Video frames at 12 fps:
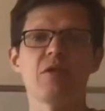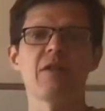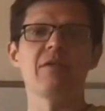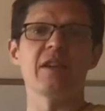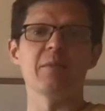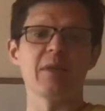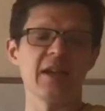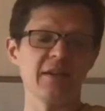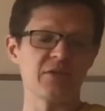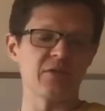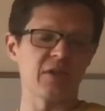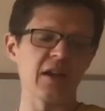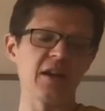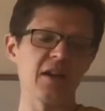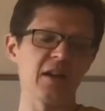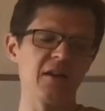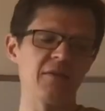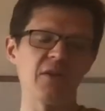everything behaves
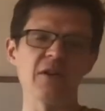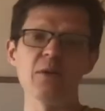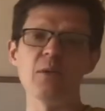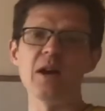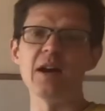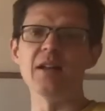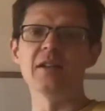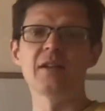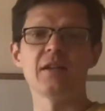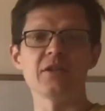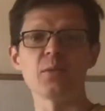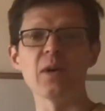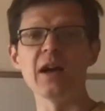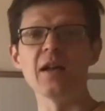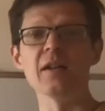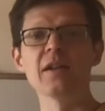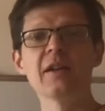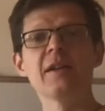very well as
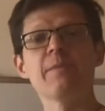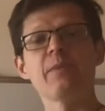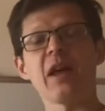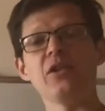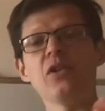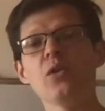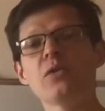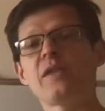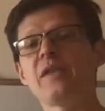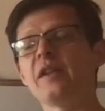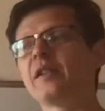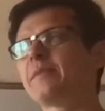well. And note that